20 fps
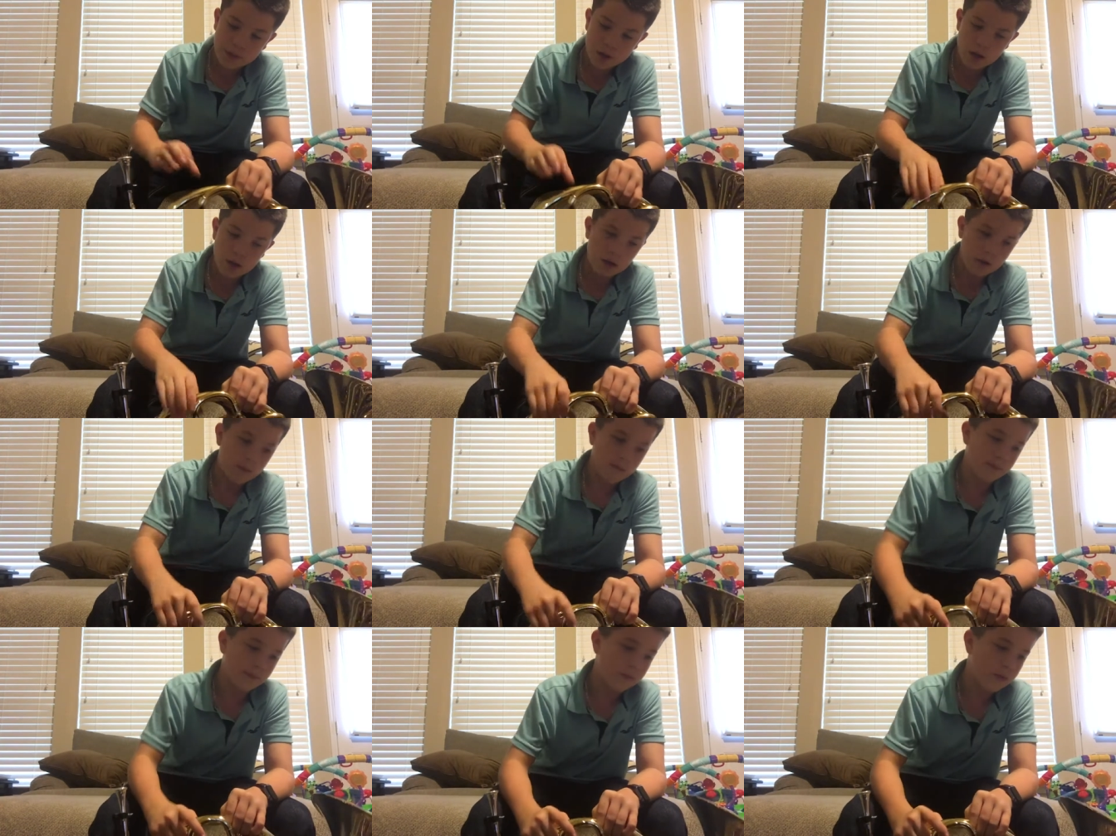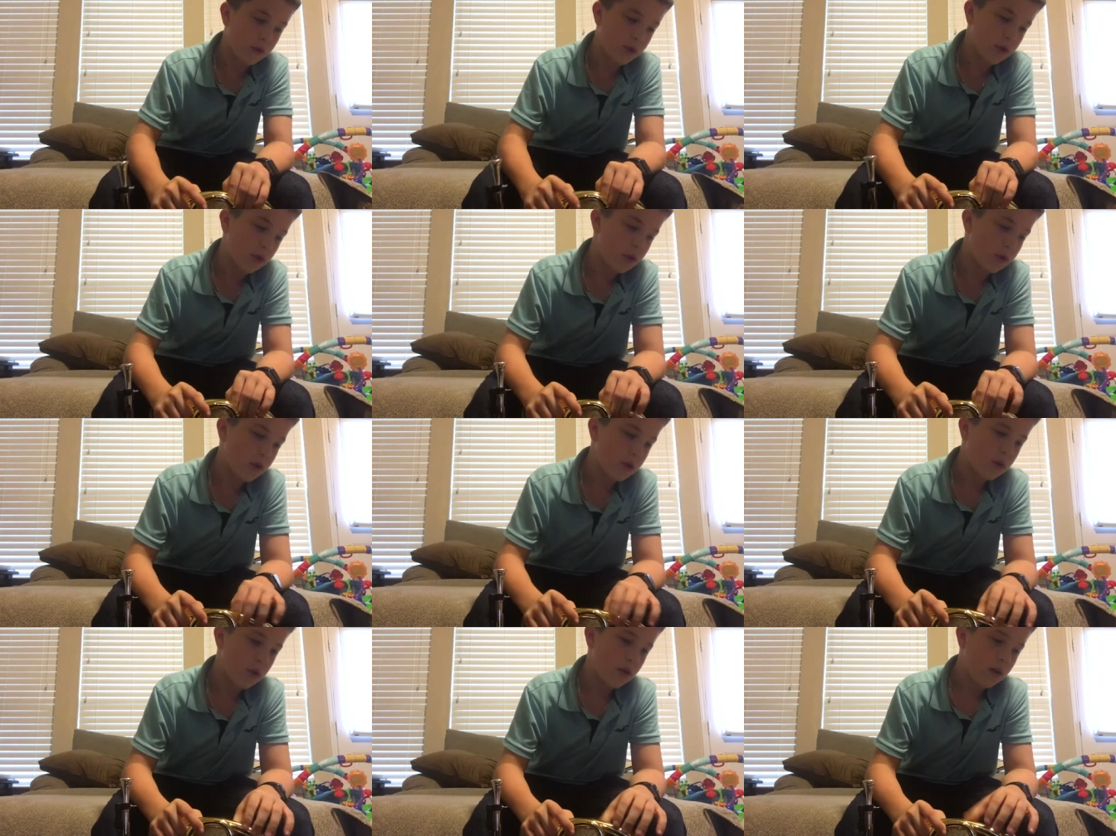Um,
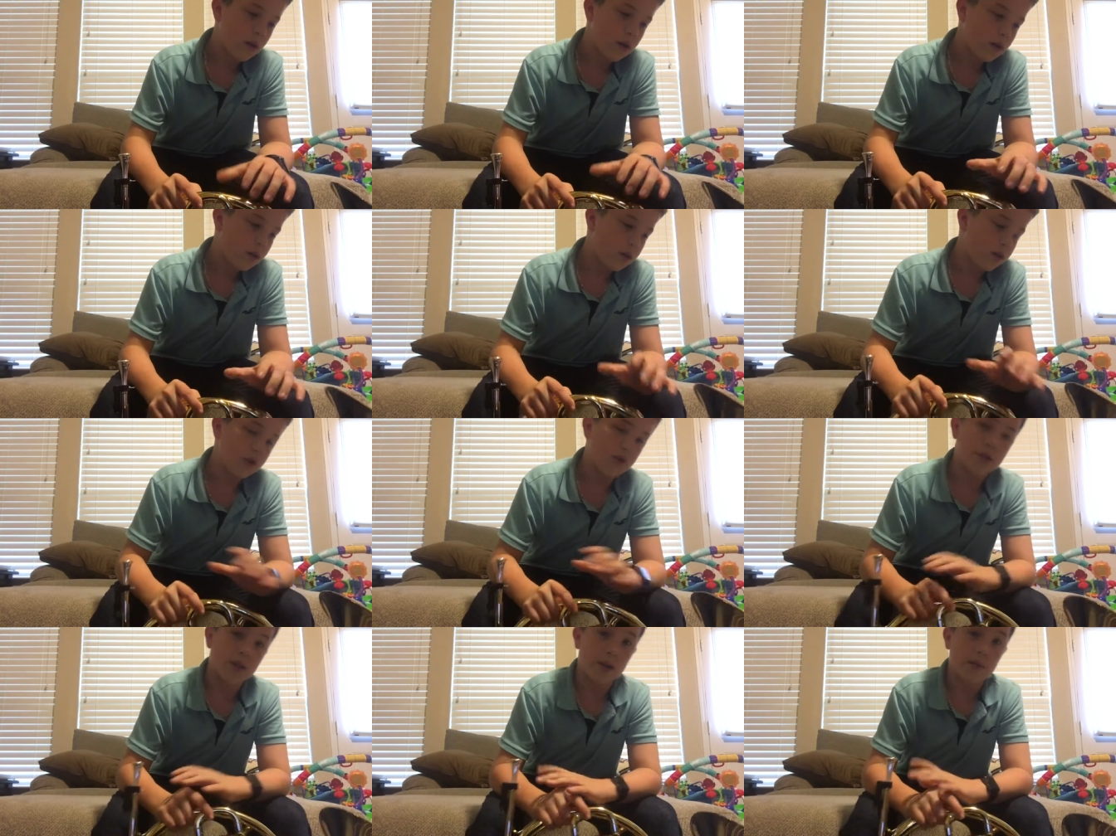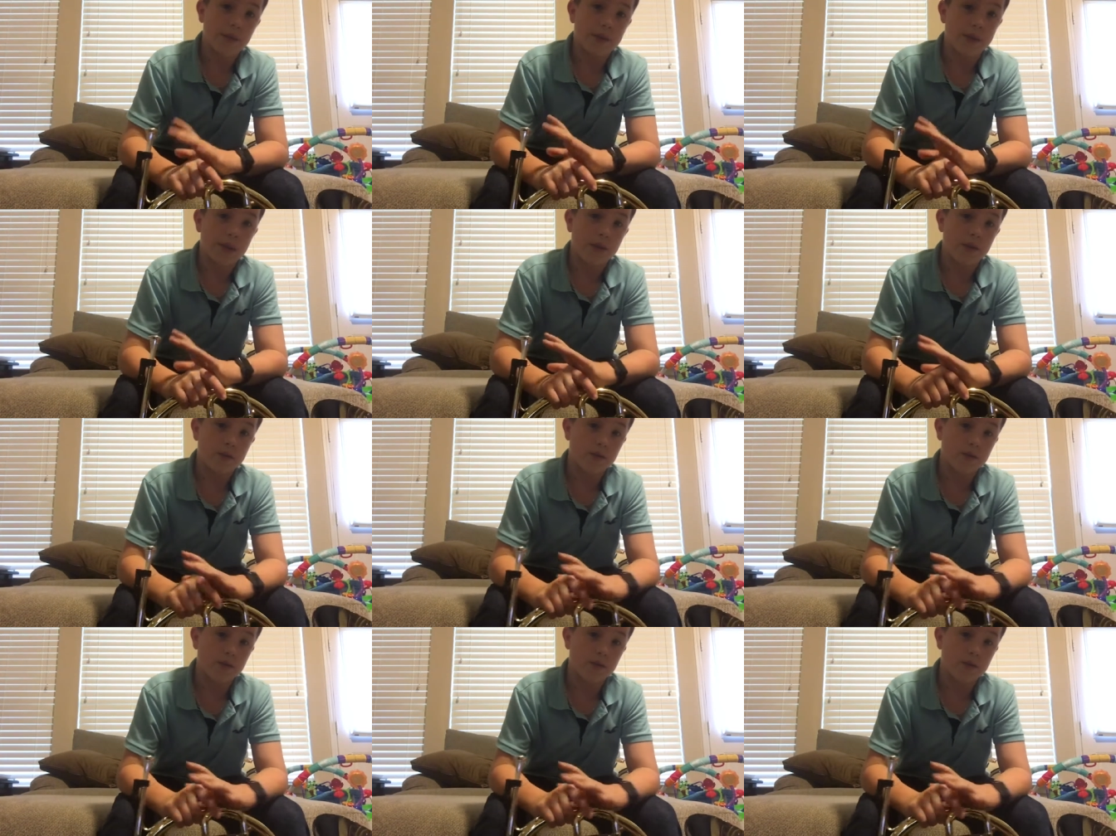just that right there